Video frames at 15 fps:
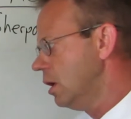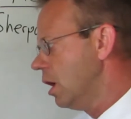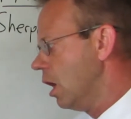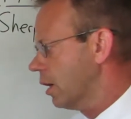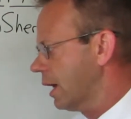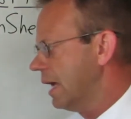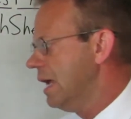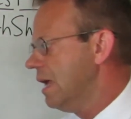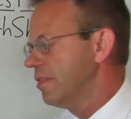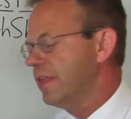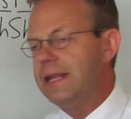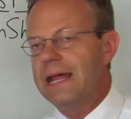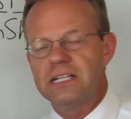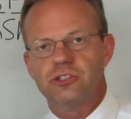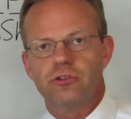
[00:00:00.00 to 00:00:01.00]
Okay, the
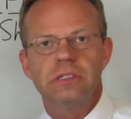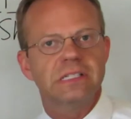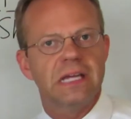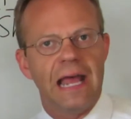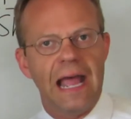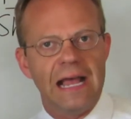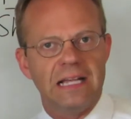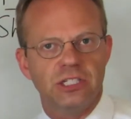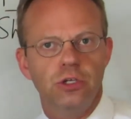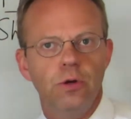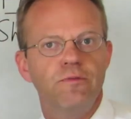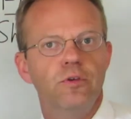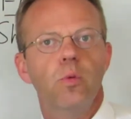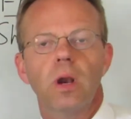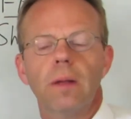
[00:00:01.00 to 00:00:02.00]
next screen is going to ask you if
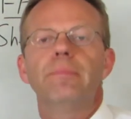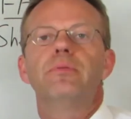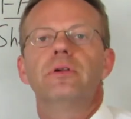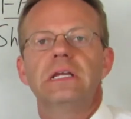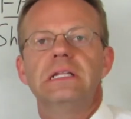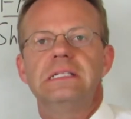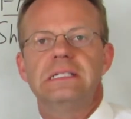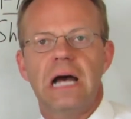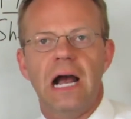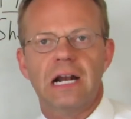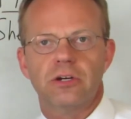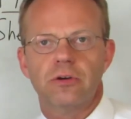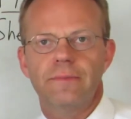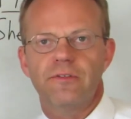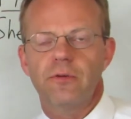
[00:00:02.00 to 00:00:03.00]
you want to put in
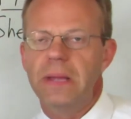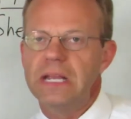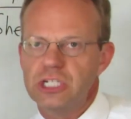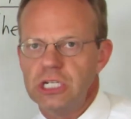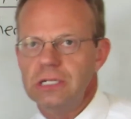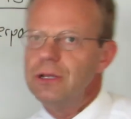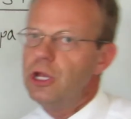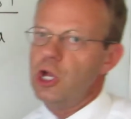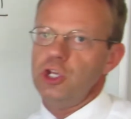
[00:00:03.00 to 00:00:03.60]
doctor information.